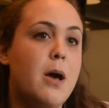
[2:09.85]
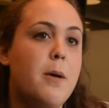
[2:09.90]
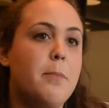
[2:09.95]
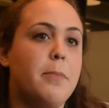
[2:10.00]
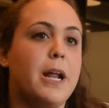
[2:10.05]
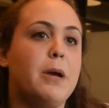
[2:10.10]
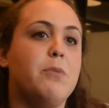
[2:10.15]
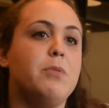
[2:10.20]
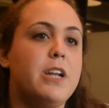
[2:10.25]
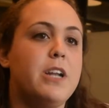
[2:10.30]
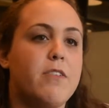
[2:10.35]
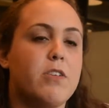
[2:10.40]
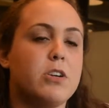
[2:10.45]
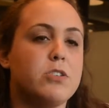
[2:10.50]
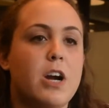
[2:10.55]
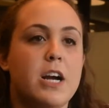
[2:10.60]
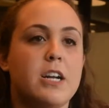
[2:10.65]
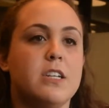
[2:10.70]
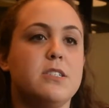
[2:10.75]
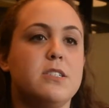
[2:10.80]
but I will never
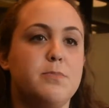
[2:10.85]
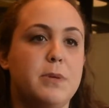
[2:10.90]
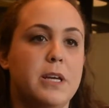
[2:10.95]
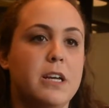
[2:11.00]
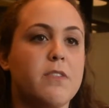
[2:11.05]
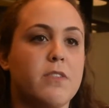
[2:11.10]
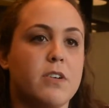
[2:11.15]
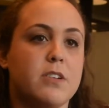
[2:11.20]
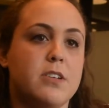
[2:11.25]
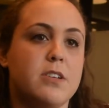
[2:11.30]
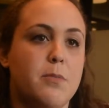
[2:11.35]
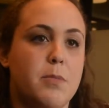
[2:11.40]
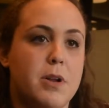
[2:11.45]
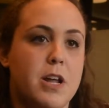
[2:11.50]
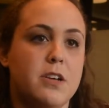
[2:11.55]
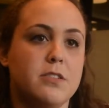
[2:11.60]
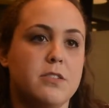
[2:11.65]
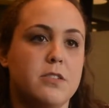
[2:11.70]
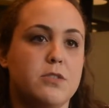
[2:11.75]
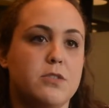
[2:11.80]
try to speak for someone
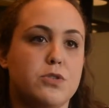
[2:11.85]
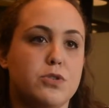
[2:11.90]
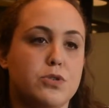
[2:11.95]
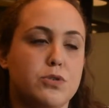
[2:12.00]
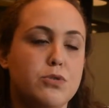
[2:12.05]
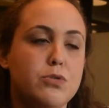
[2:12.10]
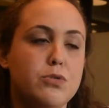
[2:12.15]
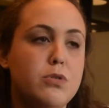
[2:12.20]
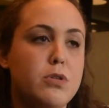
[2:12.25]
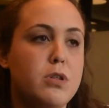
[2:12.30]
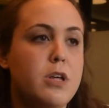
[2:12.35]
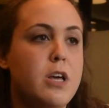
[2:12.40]
else's truth.